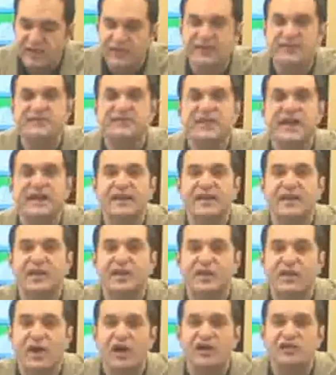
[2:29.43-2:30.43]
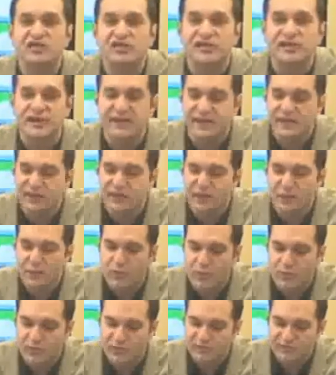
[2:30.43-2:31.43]
the second largest in the
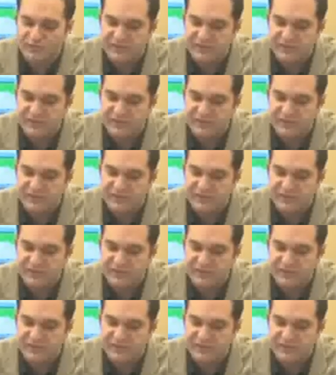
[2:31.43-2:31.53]
world.